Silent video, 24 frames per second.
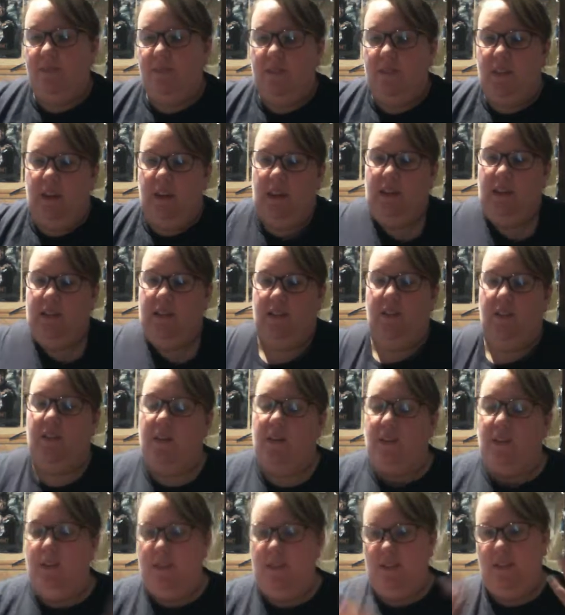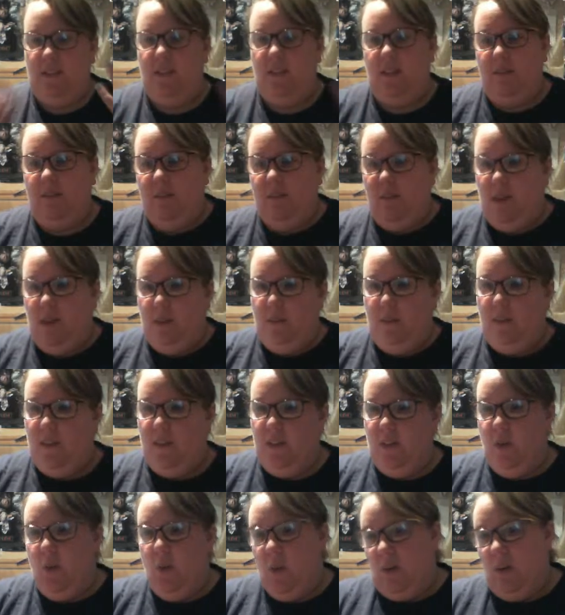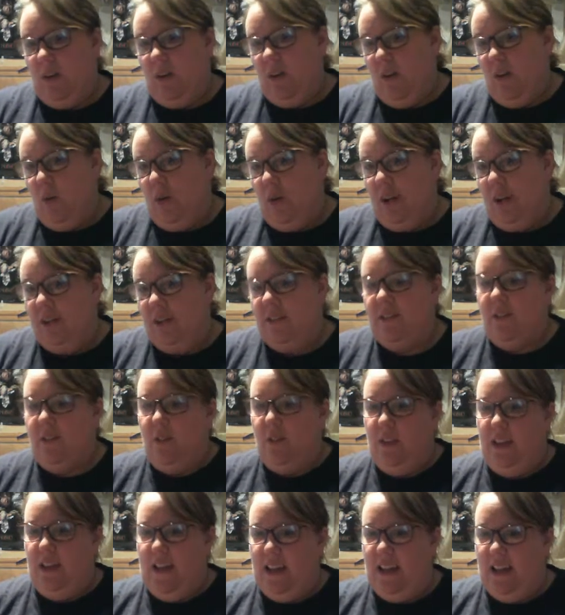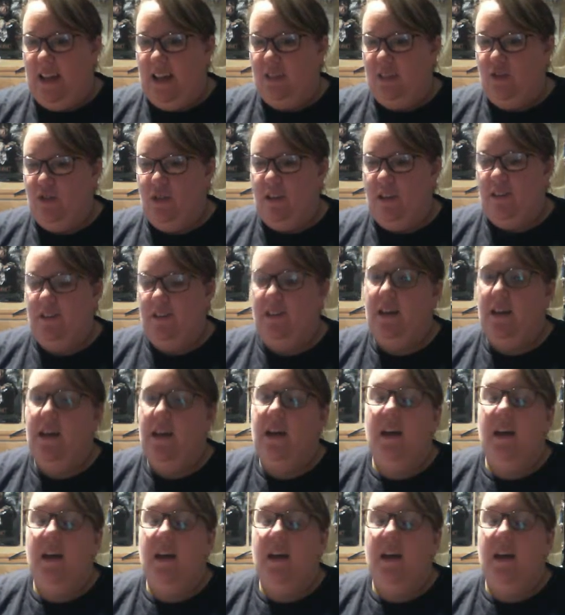So that it was the Yorkists or the Lancastrians.